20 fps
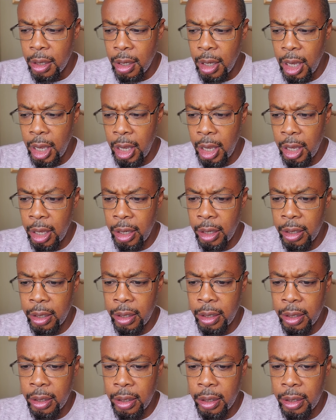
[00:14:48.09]

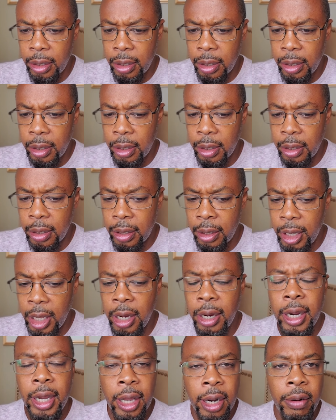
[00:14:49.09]
and
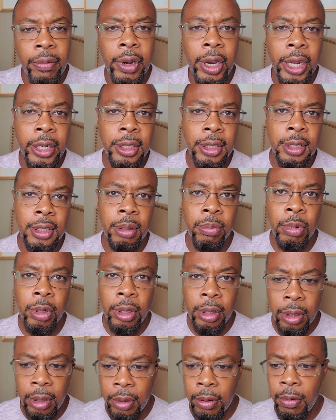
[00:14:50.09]
they're in a relationship
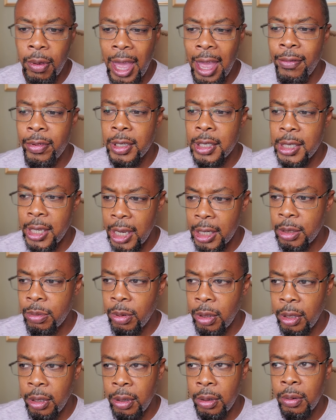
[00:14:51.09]
with you, having sex
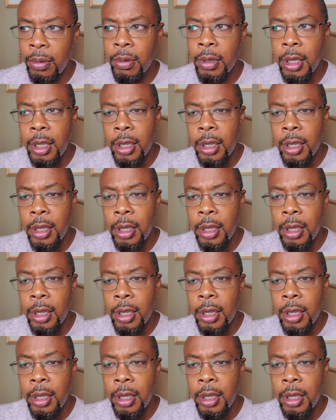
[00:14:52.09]
with you,